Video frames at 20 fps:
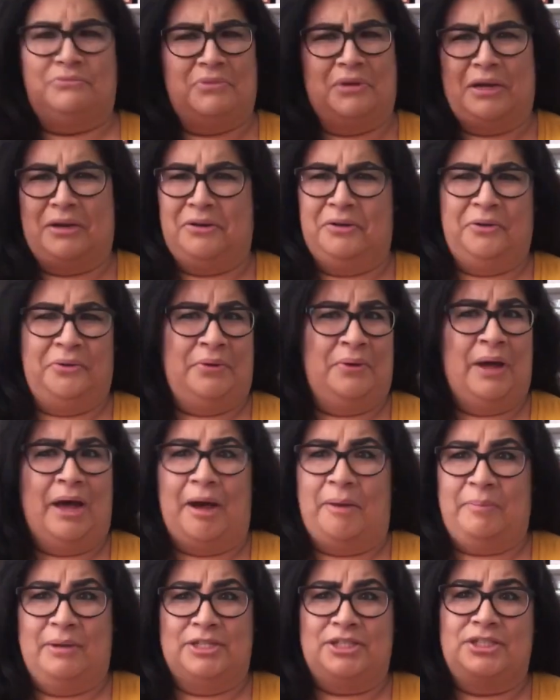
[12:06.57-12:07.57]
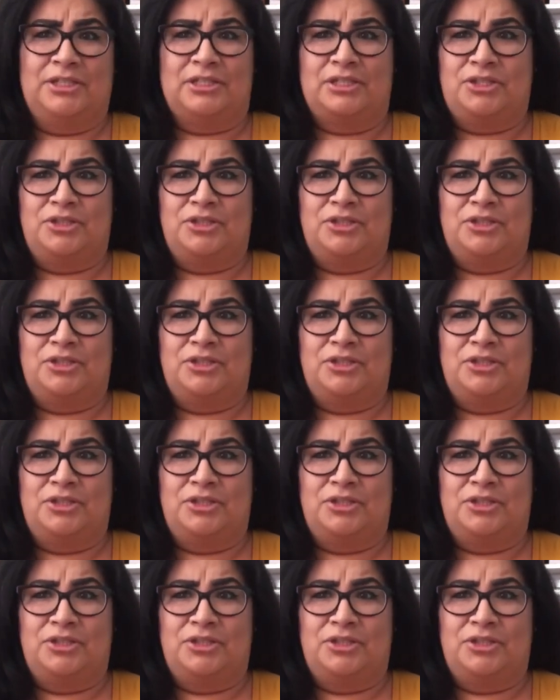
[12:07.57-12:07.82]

I don't know how much,